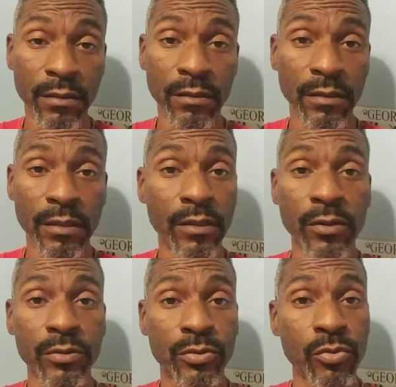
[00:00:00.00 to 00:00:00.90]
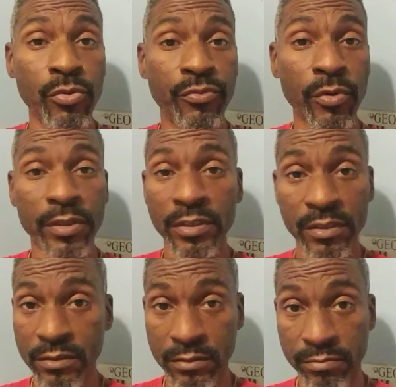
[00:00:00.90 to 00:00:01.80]
he didn't go to school for it. He
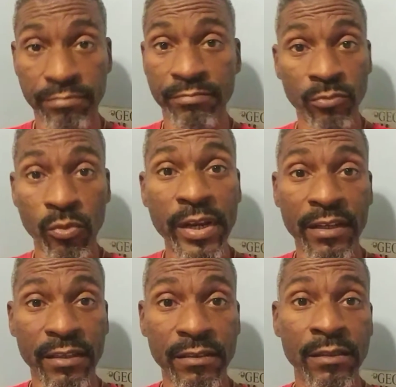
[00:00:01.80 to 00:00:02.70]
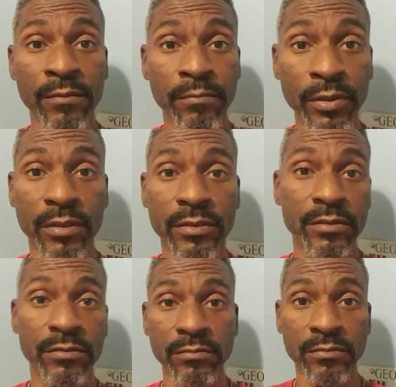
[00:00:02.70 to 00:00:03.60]
just read it in
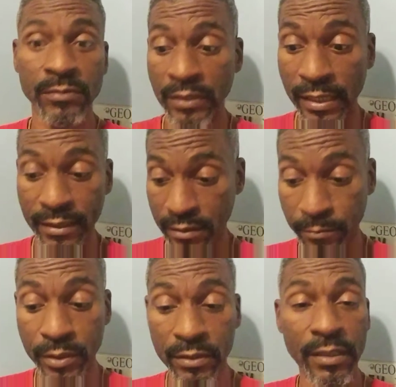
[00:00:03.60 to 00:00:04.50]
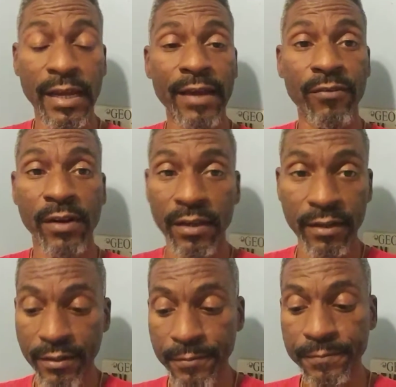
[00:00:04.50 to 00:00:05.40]
books. Like the book that I have right
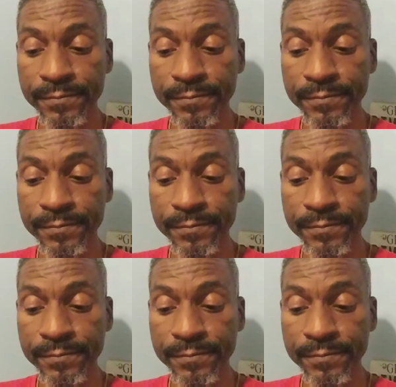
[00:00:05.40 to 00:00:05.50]
here,